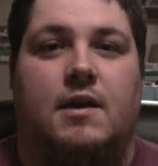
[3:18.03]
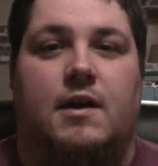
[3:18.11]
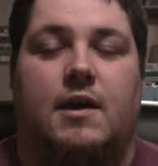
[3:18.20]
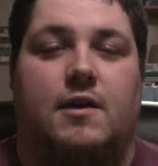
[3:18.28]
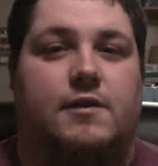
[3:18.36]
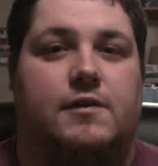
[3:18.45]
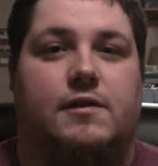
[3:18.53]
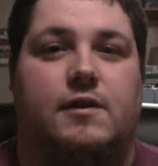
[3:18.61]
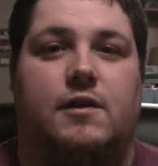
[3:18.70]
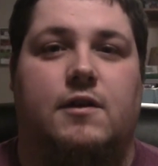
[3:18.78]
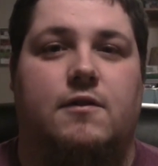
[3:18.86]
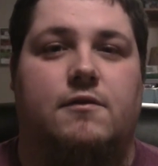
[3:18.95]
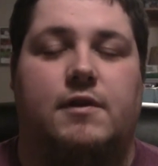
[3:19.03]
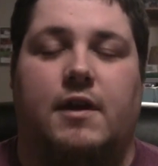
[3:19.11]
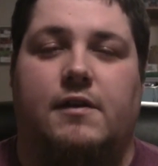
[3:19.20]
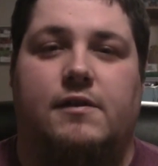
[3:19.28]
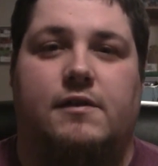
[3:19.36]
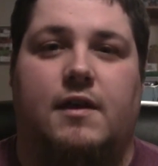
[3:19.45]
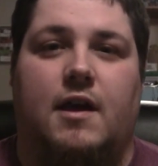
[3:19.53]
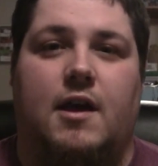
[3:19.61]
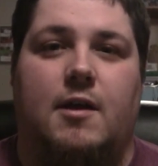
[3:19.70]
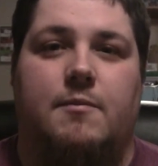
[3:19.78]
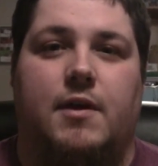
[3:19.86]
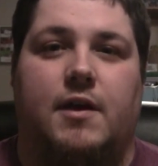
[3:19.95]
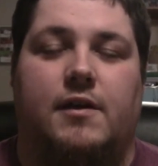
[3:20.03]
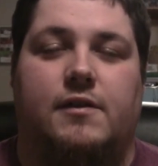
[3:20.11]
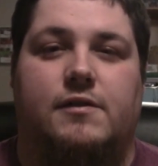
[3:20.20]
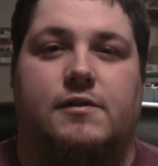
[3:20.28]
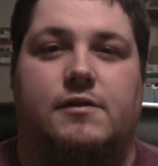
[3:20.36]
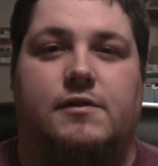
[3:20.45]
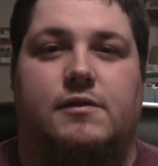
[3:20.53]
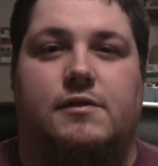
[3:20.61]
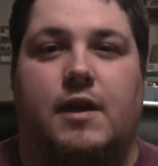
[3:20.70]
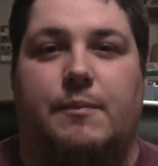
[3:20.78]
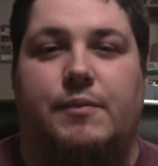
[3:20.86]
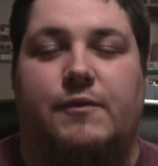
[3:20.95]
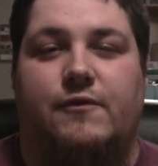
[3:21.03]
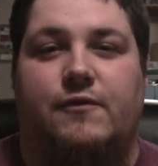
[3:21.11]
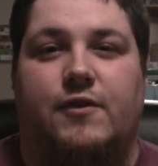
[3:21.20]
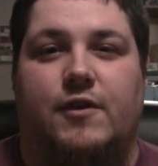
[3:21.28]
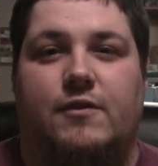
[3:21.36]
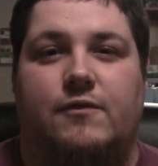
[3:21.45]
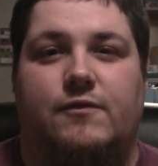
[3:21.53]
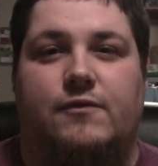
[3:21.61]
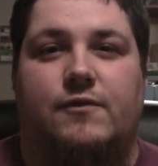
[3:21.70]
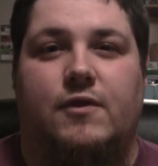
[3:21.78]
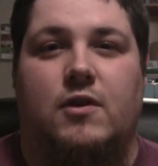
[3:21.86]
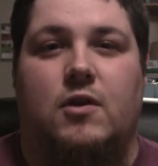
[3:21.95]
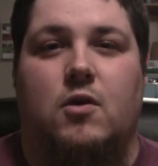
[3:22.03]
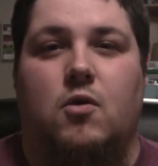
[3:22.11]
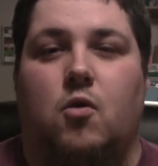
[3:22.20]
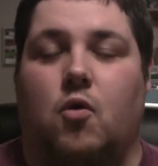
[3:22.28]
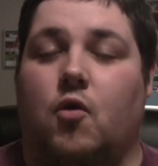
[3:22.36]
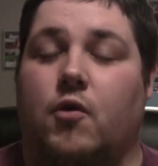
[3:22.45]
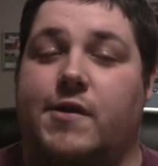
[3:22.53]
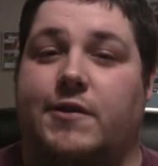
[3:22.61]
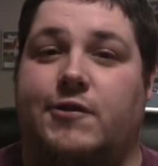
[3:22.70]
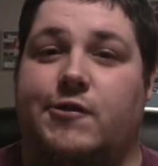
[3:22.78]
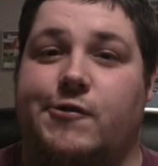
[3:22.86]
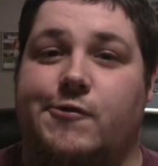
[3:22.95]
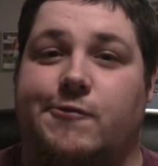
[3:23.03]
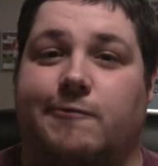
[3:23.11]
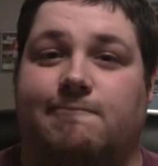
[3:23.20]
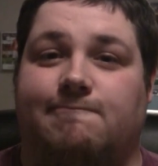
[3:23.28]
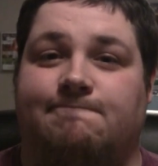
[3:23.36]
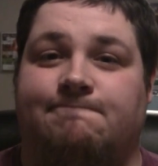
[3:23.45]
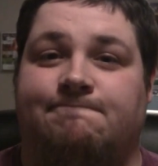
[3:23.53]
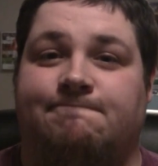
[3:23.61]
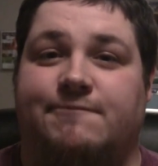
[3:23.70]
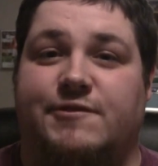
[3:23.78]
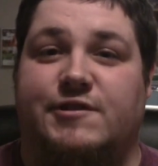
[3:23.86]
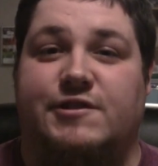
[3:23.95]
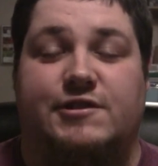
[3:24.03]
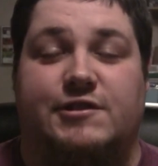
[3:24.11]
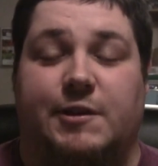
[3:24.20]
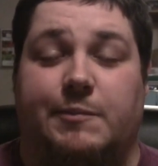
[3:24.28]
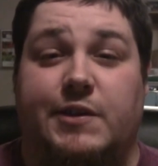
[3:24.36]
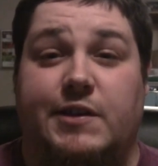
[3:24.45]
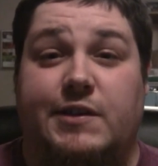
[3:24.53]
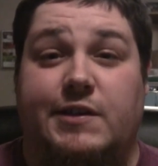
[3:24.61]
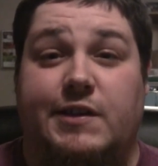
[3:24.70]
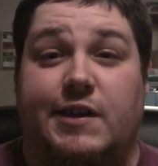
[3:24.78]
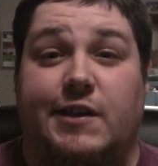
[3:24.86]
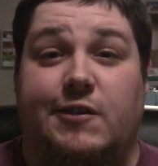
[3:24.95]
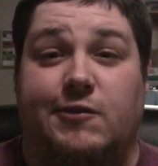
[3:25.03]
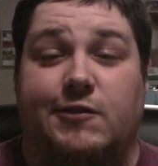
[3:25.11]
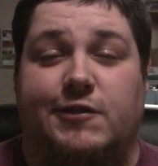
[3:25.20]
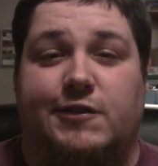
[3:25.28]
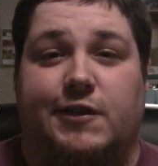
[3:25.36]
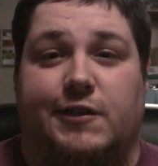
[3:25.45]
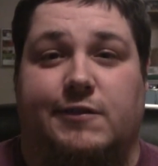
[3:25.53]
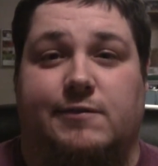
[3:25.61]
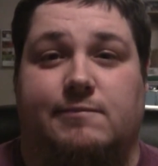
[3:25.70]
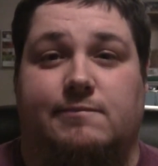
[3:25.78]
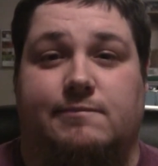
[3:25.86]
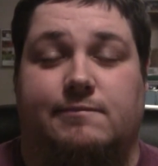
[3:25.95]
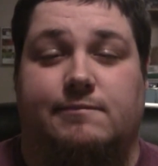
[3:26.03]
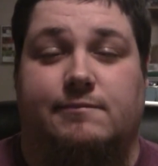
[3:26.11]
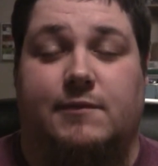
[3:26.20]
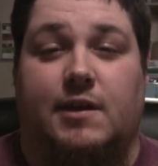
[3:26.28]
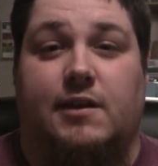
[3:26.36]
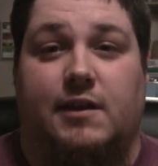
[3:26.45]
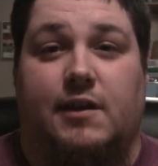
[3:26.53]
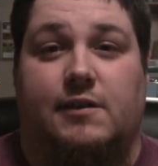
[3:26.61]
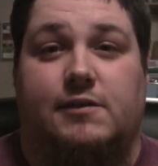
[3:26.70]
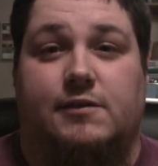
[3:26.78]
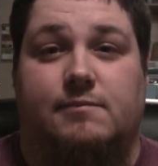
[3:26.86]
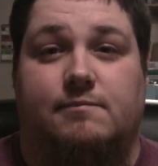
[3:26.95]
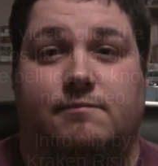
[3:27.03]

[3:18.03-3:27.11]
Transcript: And I'll see you next time I step in front of or into something interesting, I guess.